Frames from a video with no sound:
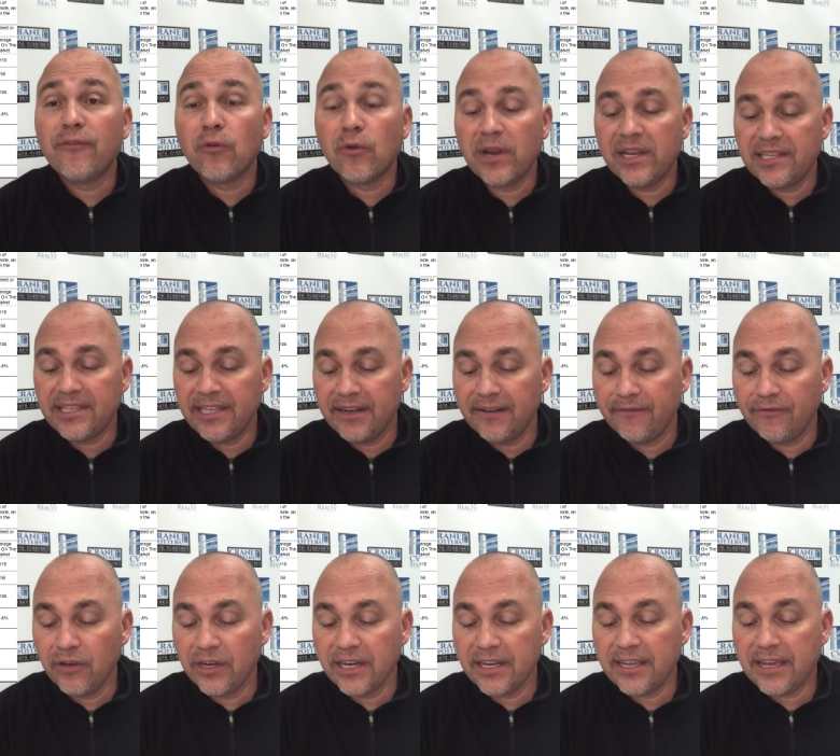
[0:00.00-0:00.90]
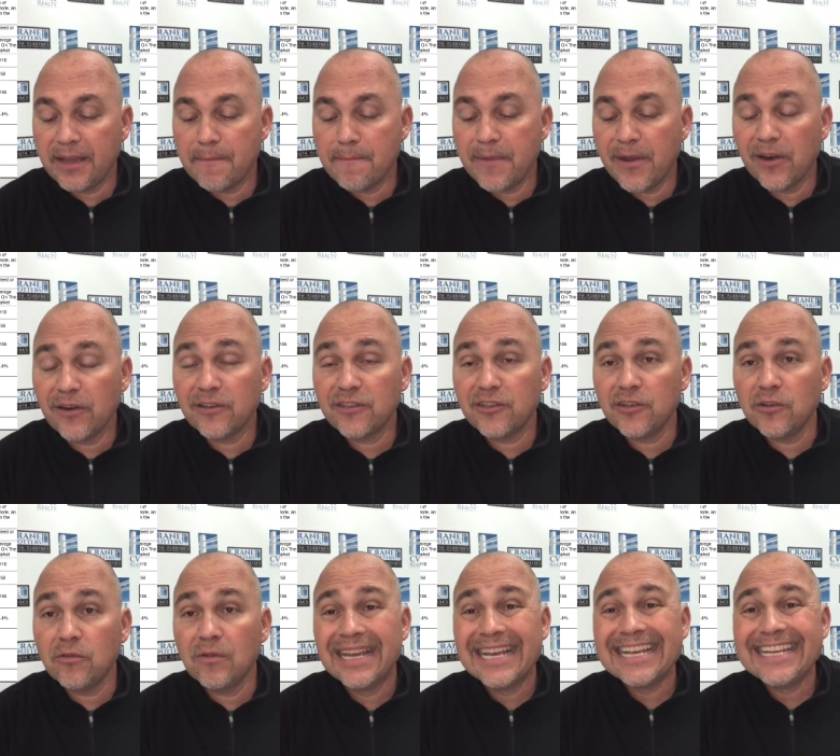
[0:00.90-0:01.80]
$418 a foot compared
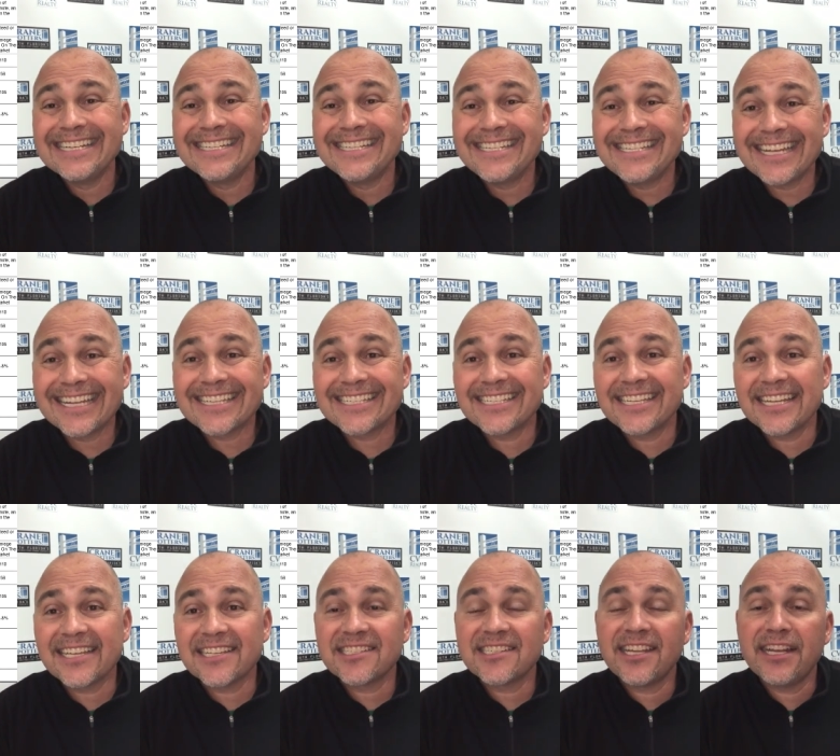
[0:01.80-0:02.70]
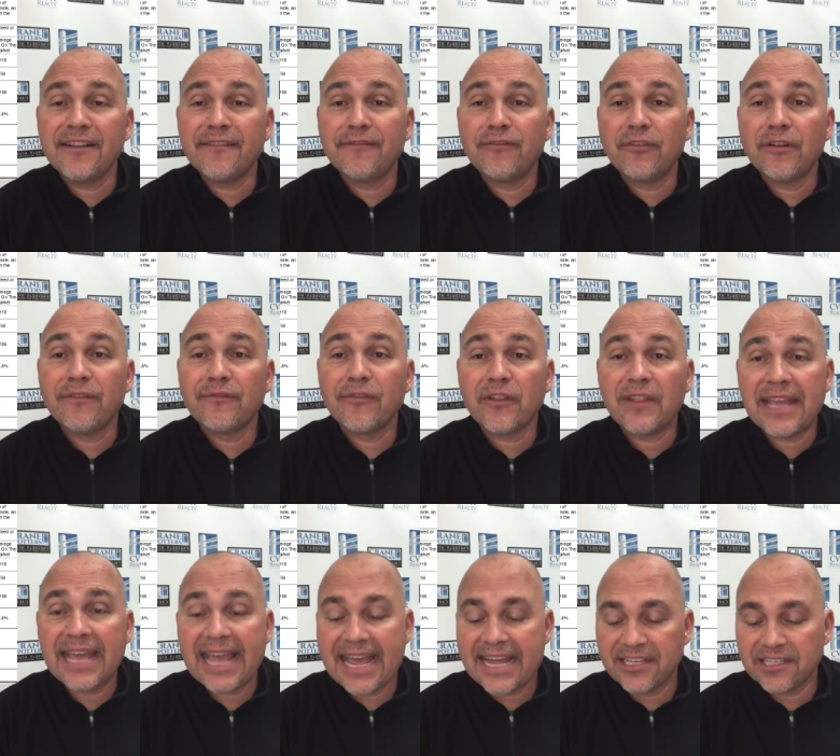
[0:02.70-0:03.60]
to $616 a foot for
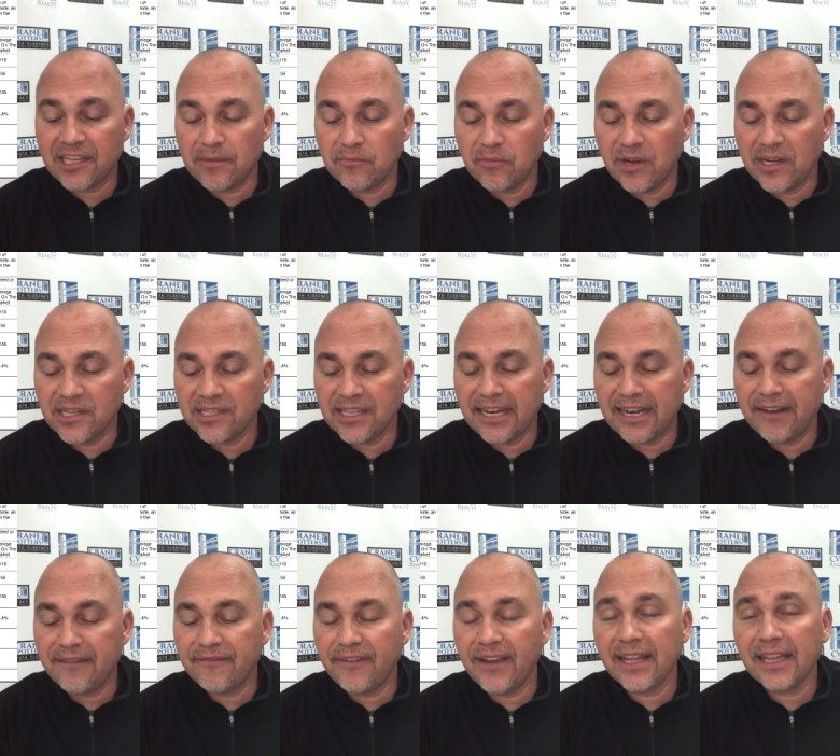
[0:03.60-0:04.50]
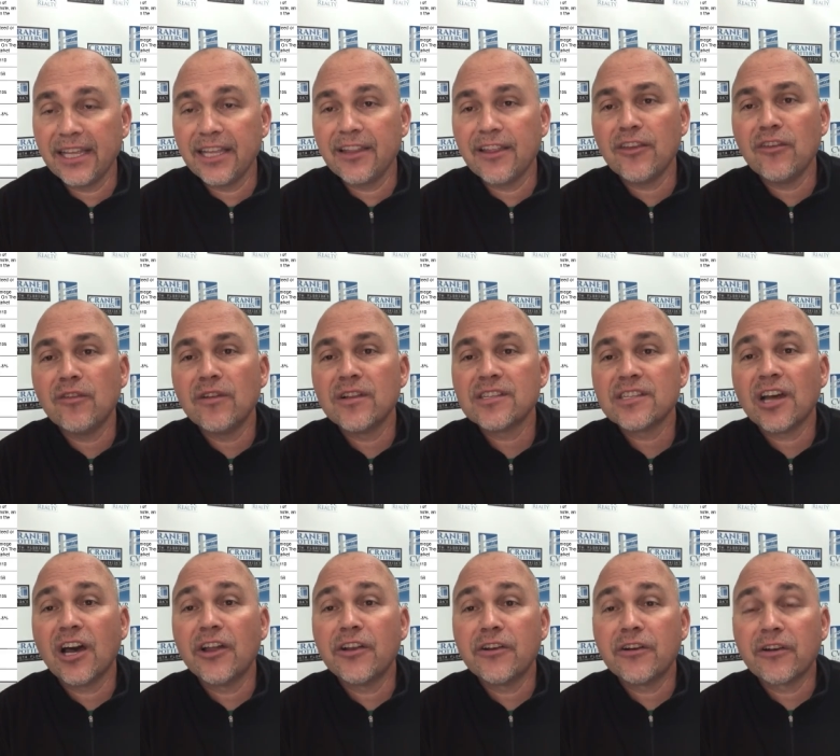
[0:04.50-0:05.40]
the asking price. And then finally, the
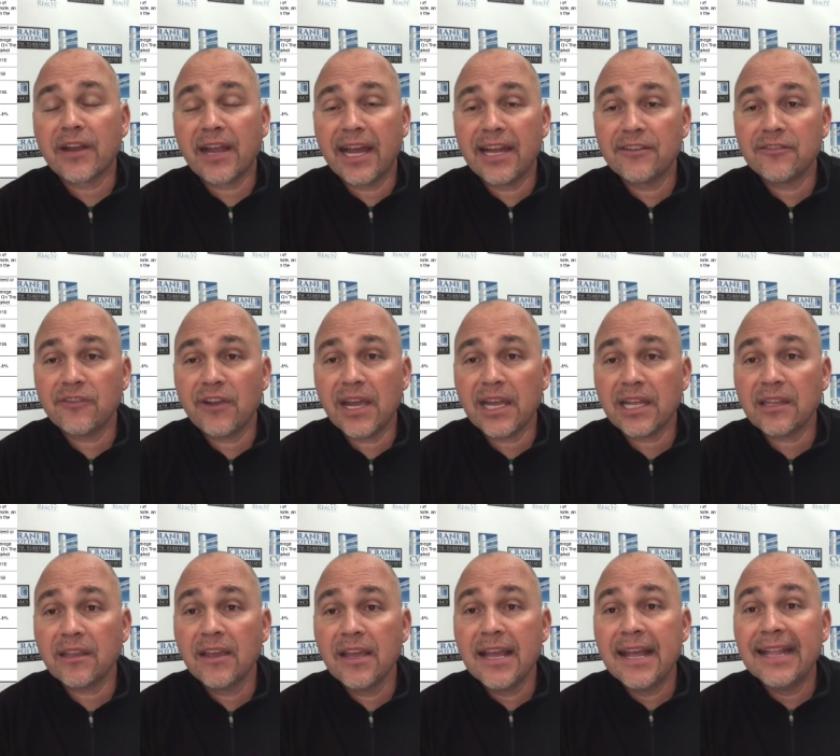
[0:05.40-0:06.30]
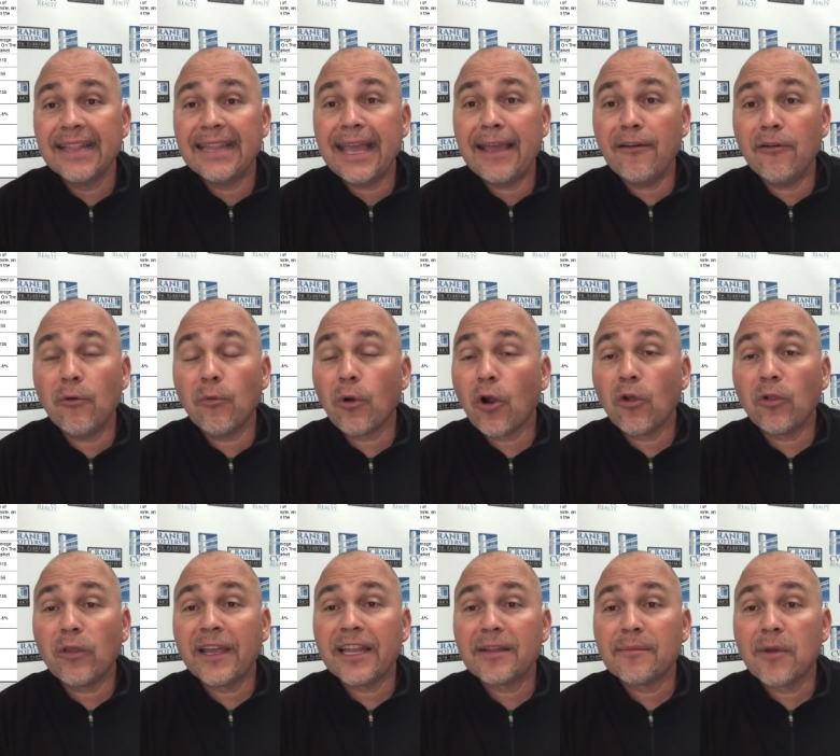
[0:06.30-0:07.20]
units under contract, they were
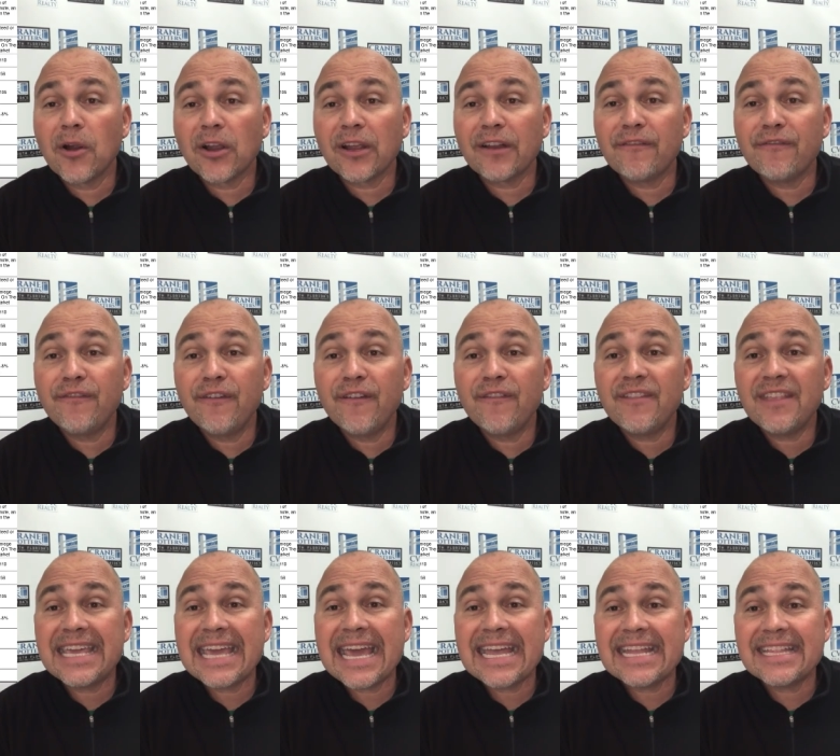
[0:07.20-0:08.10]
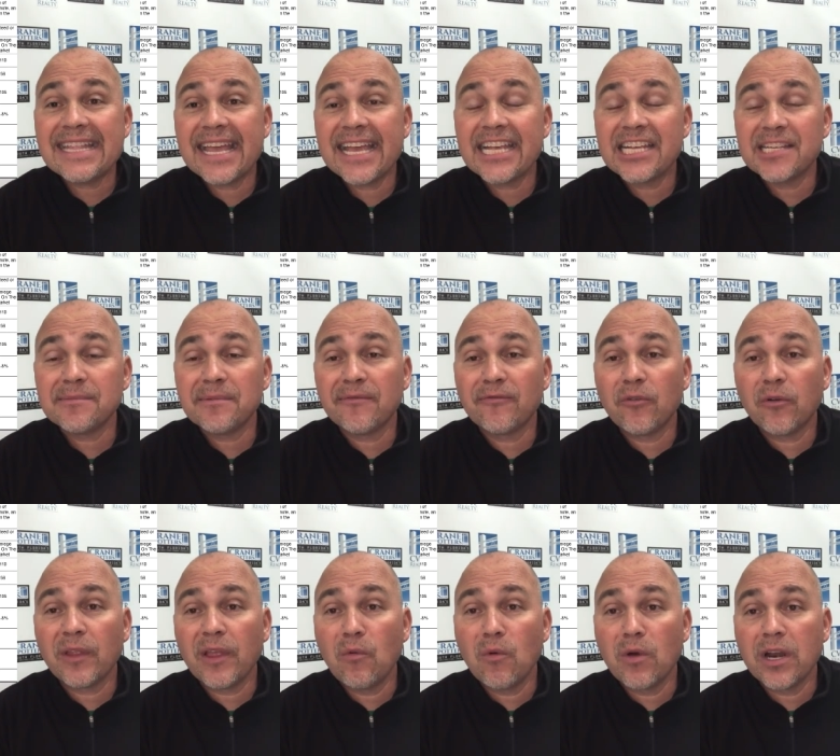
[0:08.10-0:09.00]
only on the market 58 days
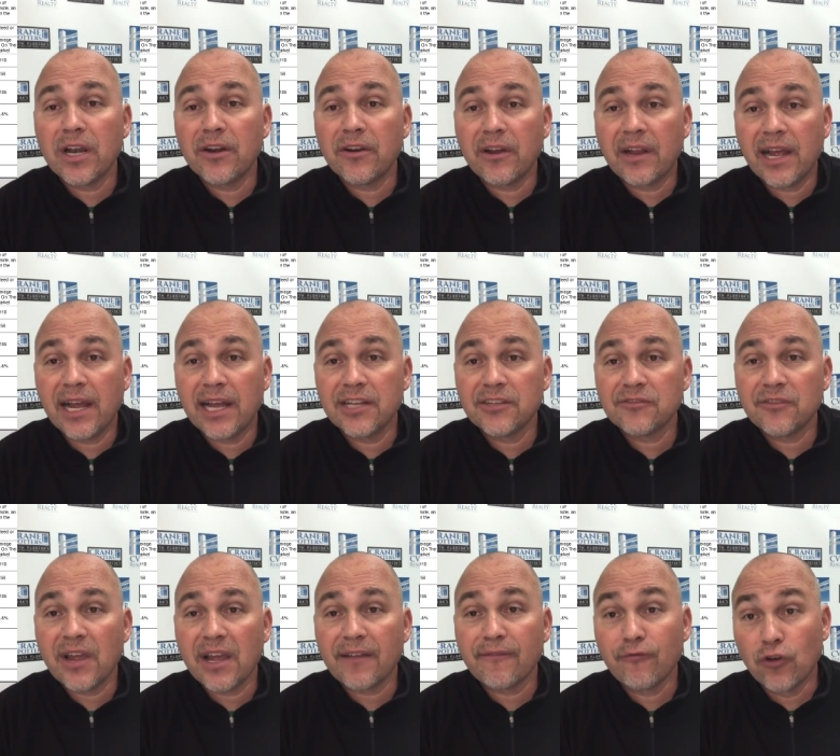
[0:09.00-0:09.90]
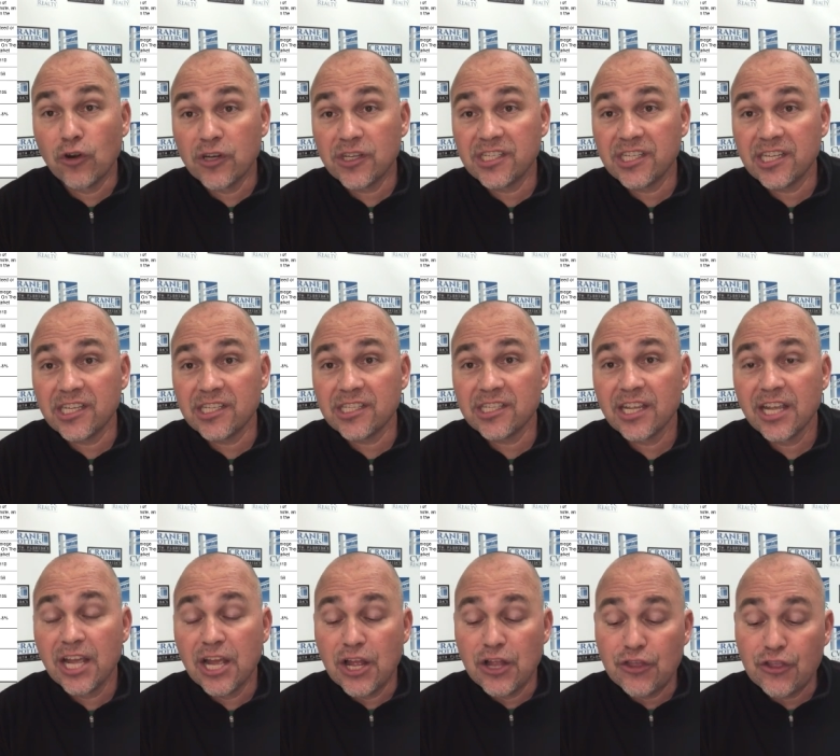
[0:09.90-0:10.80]
before they went under contract versus
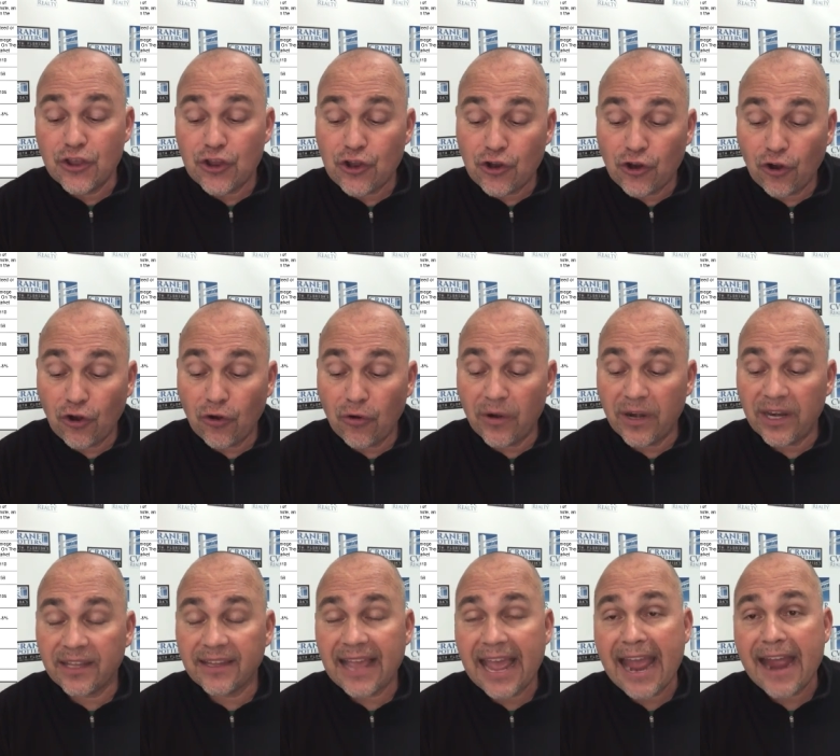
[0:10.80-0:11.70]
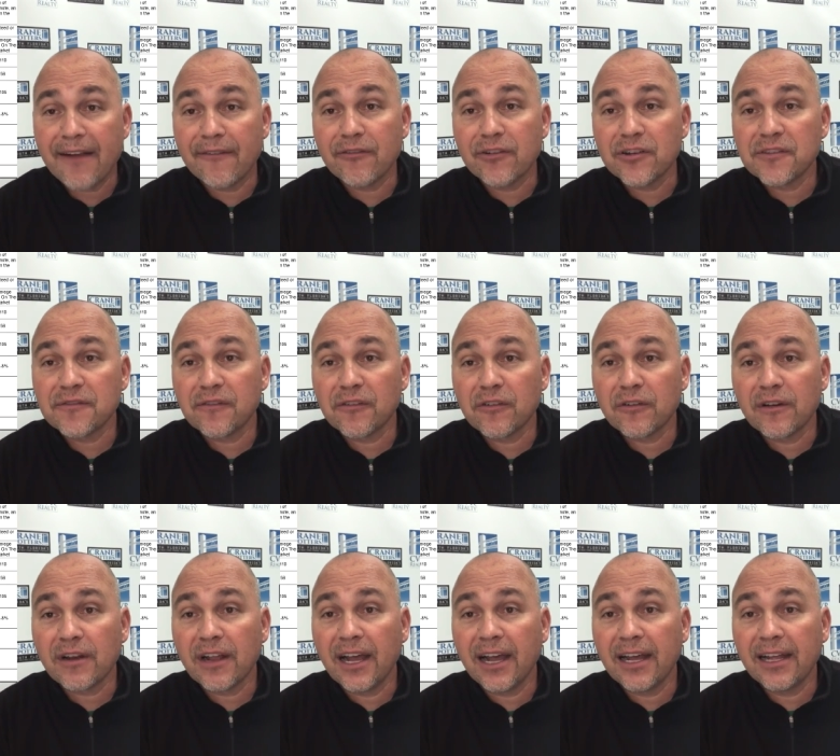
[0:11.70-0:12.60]
the current average
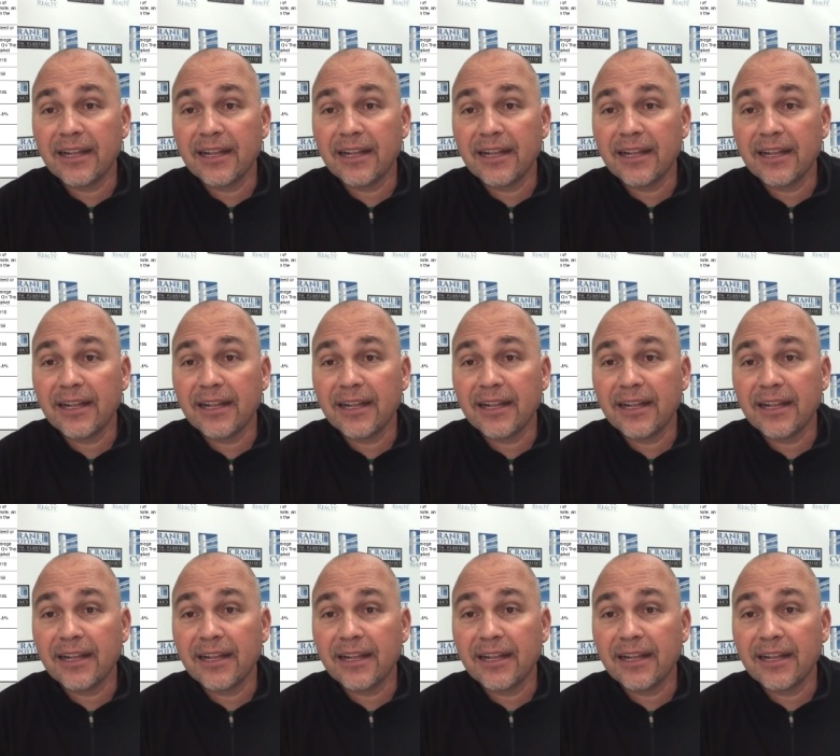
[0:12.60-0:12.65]
for